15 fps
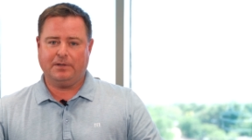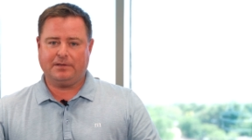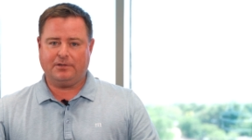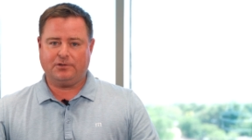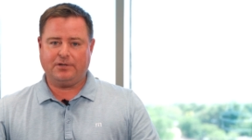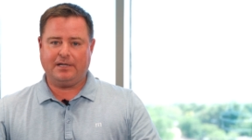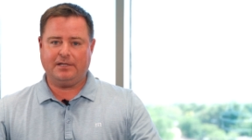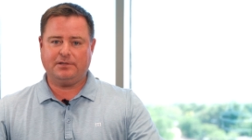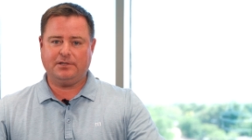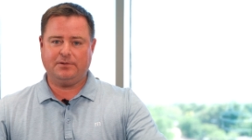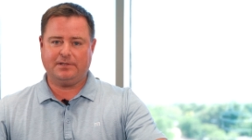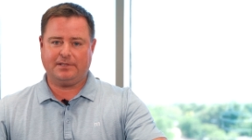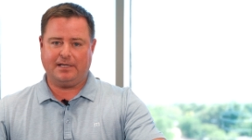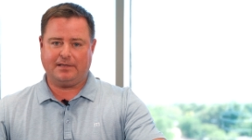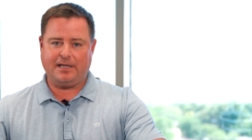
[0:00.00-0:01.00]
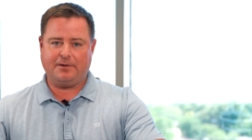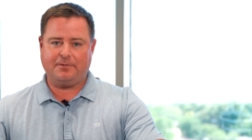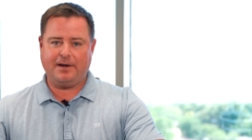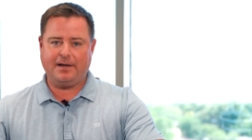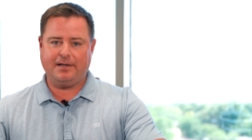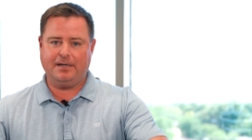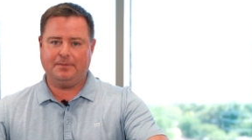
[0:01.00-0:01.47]
What they're trying to do is get that
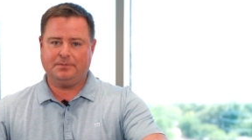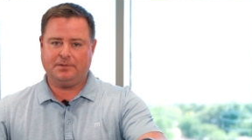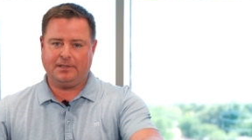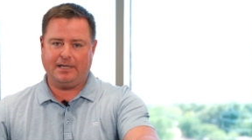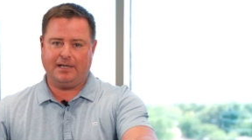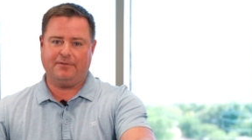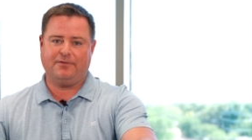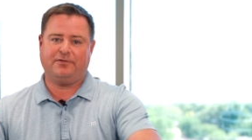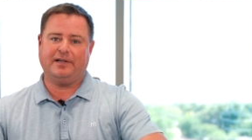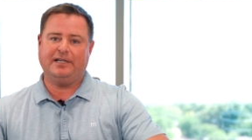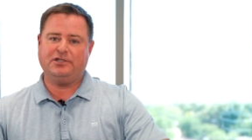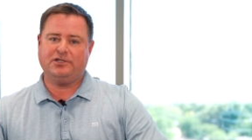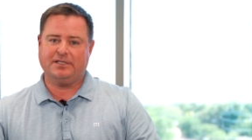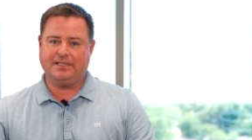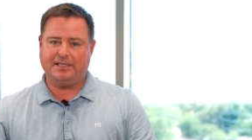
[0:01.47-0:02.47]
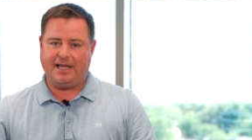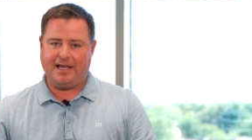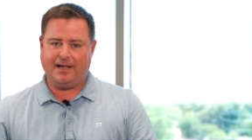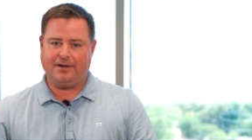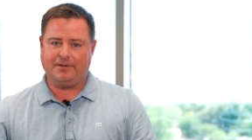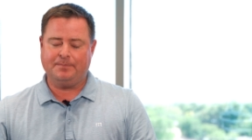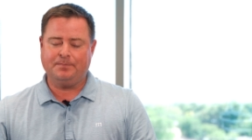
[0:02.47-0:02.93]
rate up to get inflation
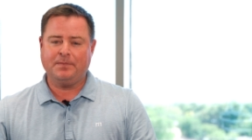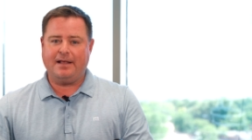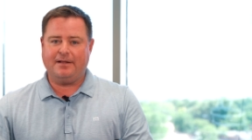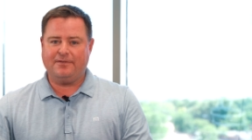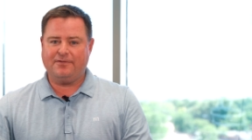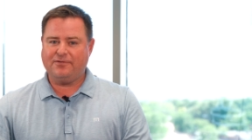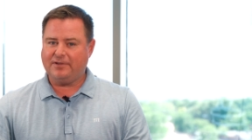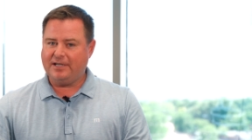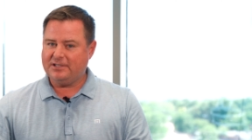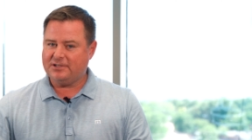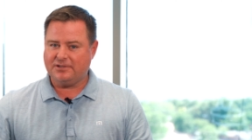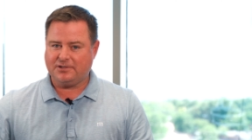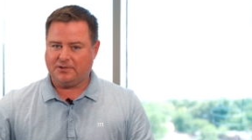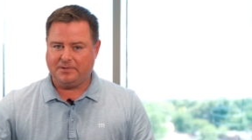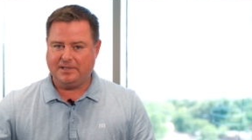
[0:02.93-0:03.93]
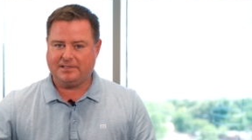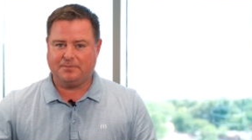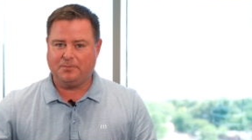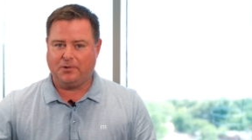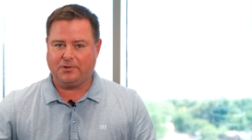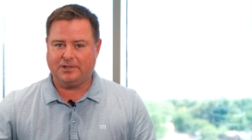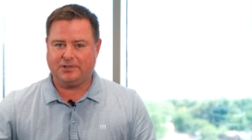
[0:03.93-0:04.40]
down. And inflation's the
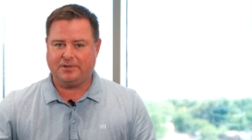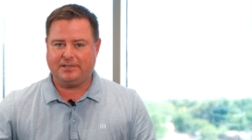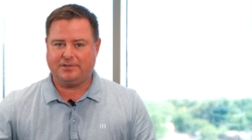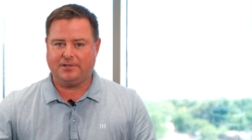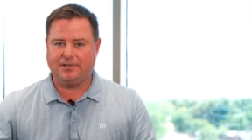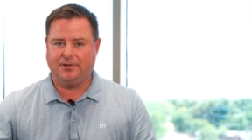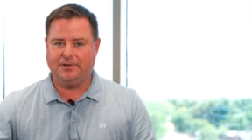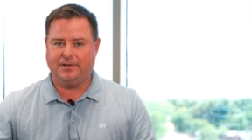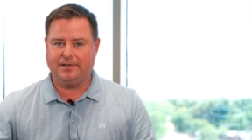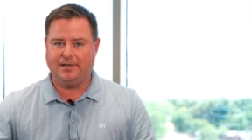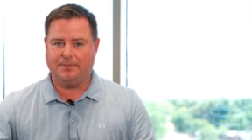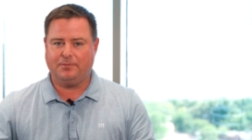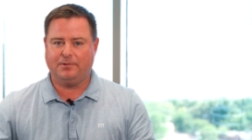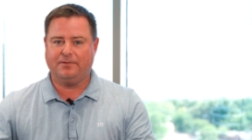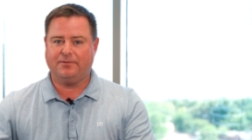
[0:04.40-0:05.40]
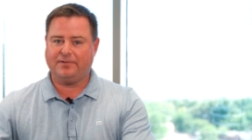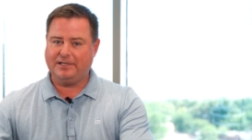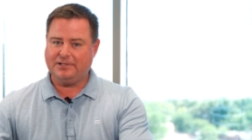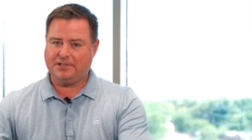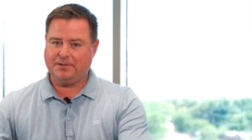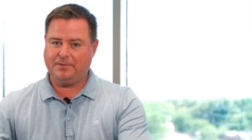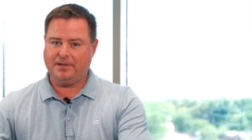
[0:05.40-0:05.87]
reason mortgage rates are going up. When
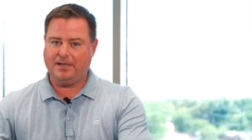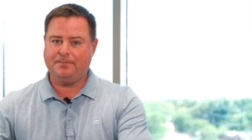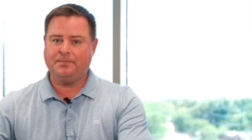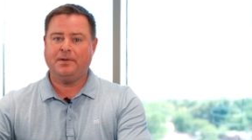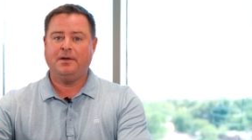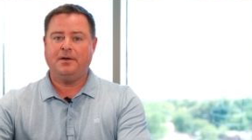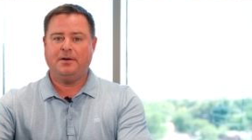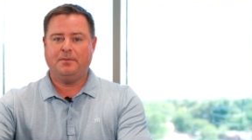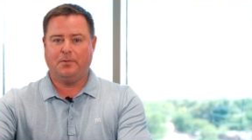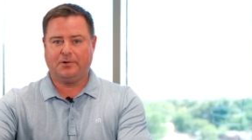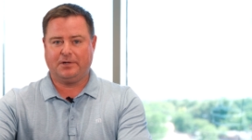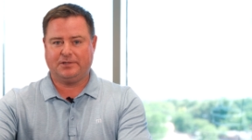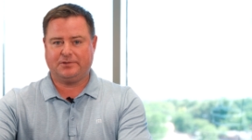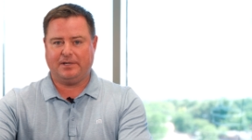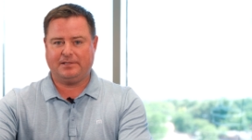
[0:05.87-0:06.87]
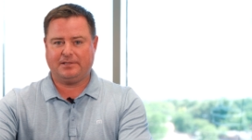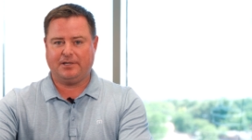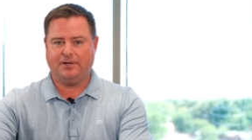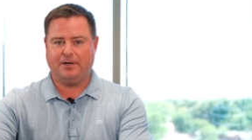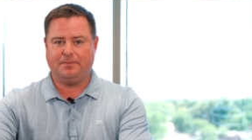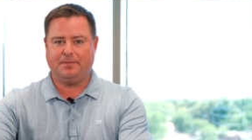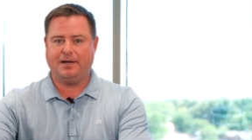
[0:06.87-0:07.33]
inflation went up, mortgage rates
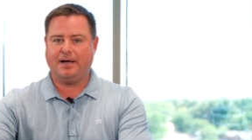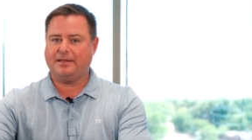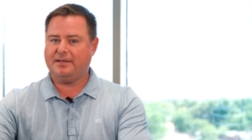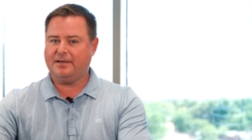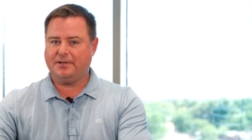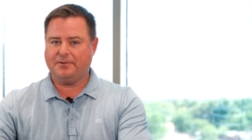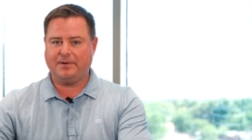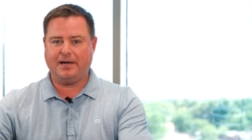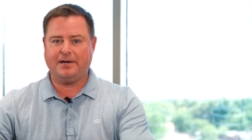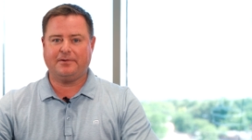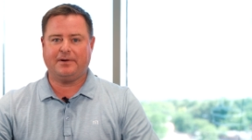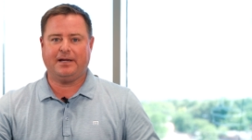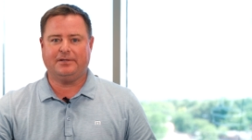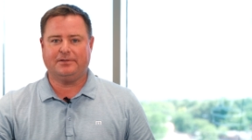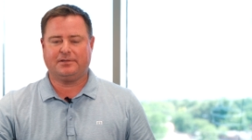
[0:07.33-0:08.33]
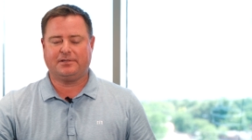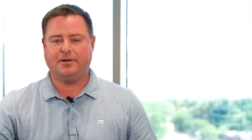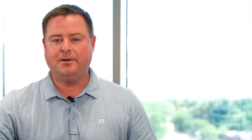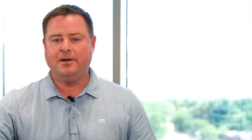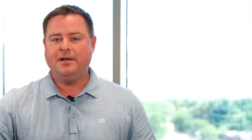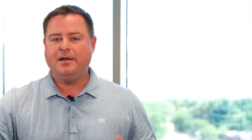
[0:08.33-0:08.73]
go up, not the other way around. So